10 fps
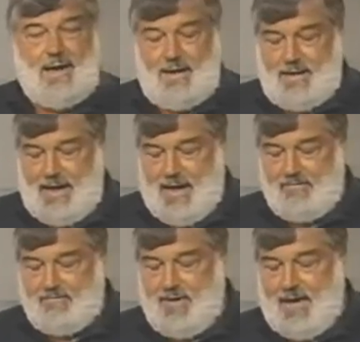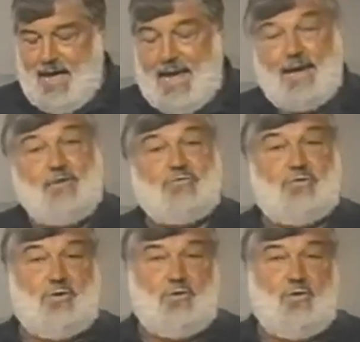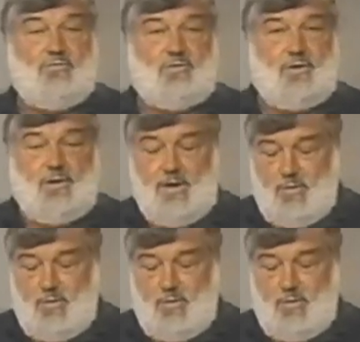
and have high turnover